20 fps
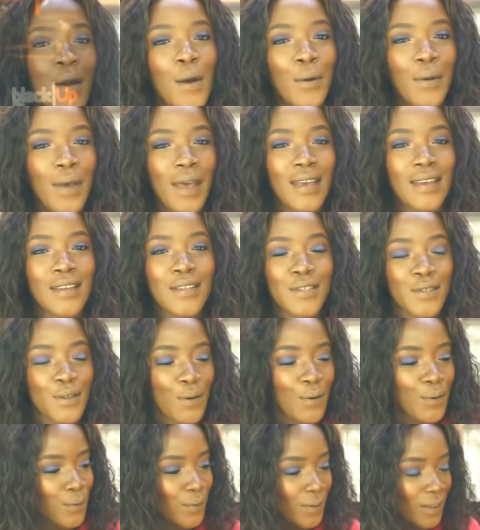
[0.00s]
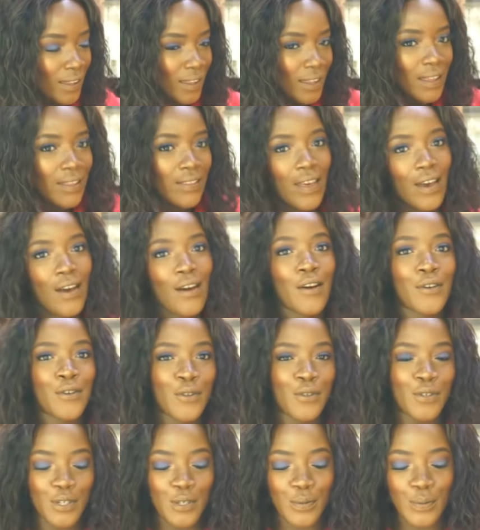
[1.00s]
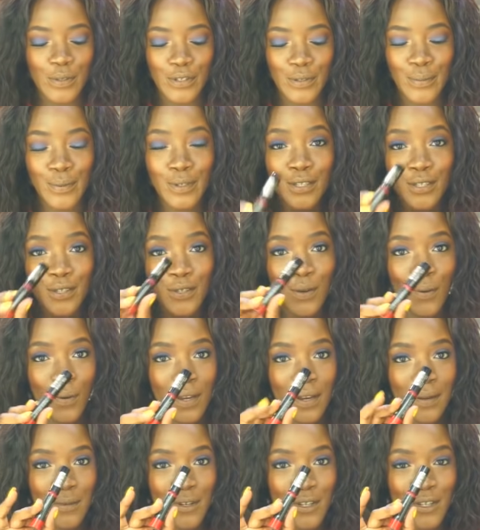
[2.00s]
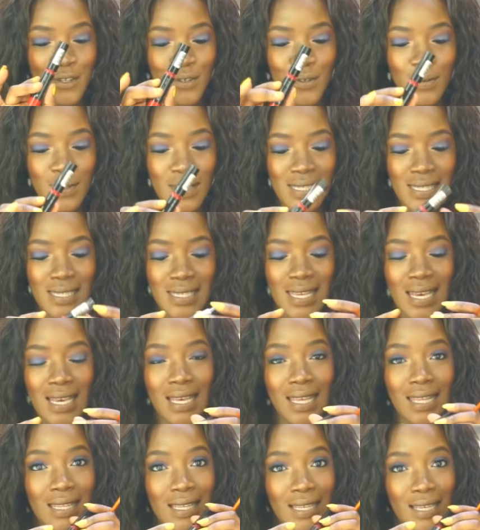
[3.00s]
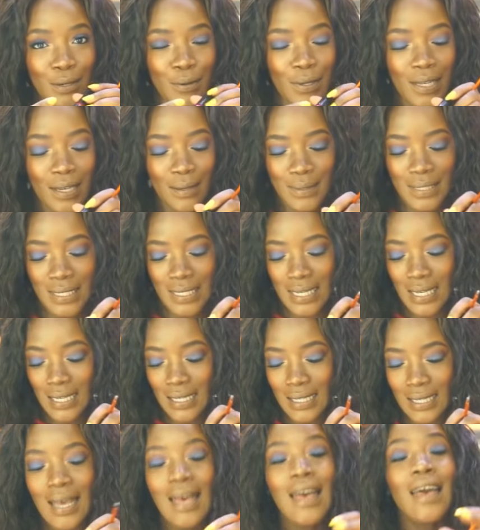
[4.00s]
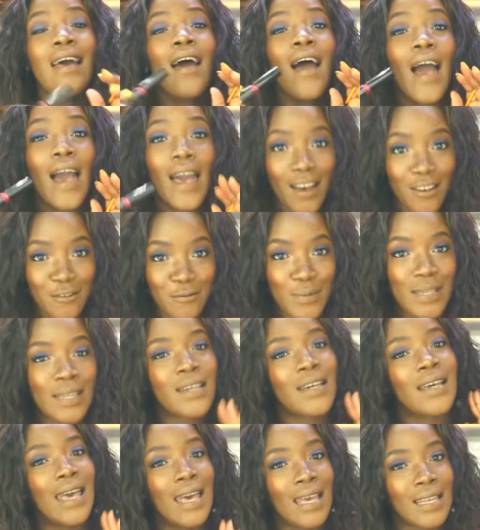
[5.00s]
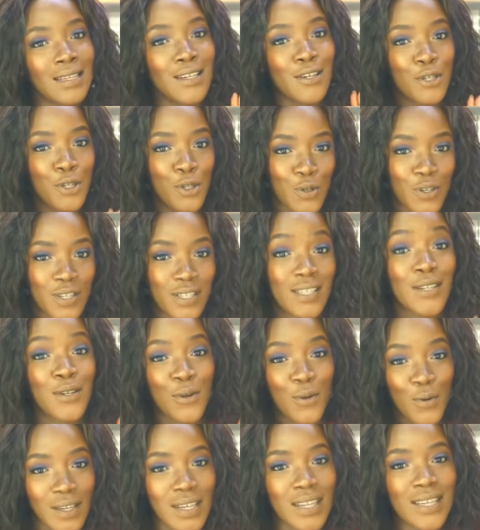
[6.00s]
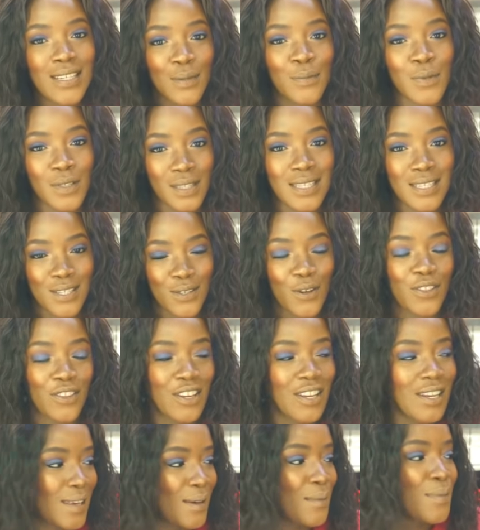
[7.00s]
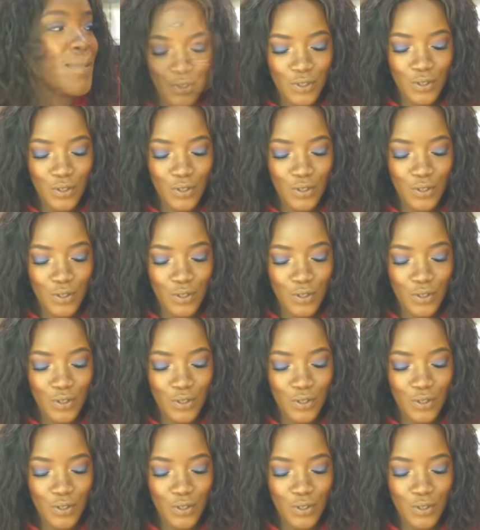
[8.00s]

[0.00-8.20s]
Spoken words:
Okay, so there are no disposables, so what I'm going to do is take the liquid lipstick. I have been again assured that no one has put this on their lips.